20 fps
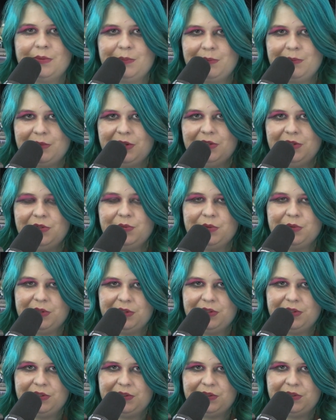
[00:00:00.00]
Midge
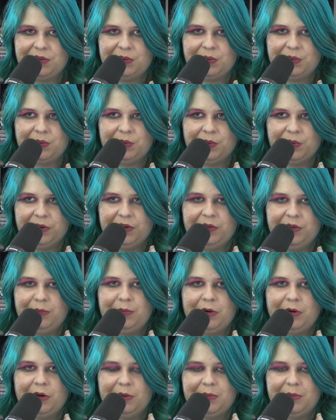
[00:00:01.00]
was one of
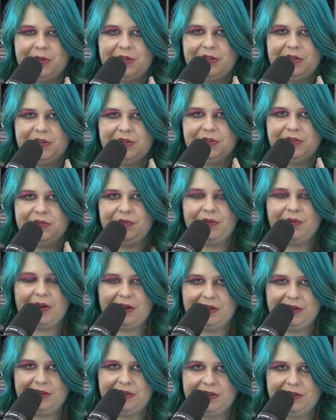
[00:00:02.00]
Barbie's
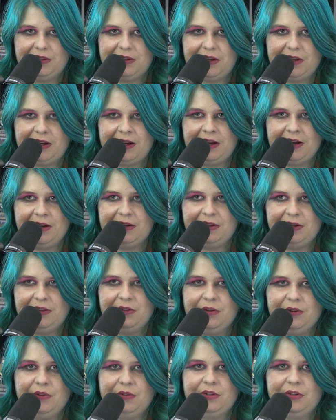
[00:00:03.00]
friends, and in
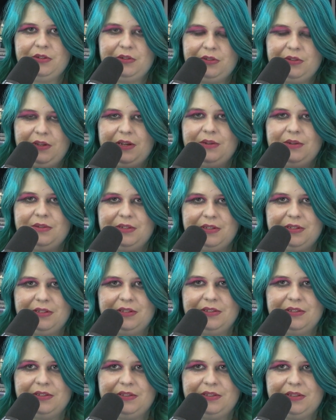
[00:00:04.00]
the early
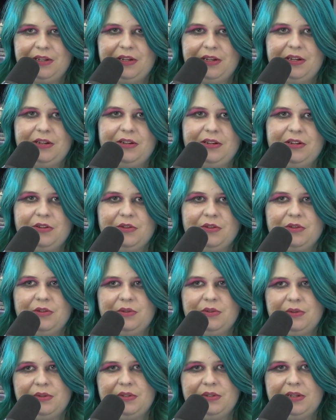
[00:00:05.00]
2000s, they had
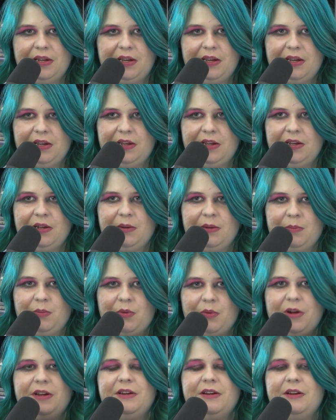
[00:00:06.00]
introduced a
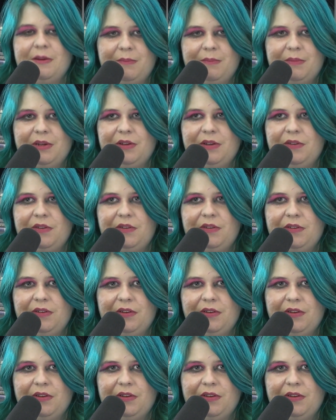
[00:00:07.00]
pregnant Midge.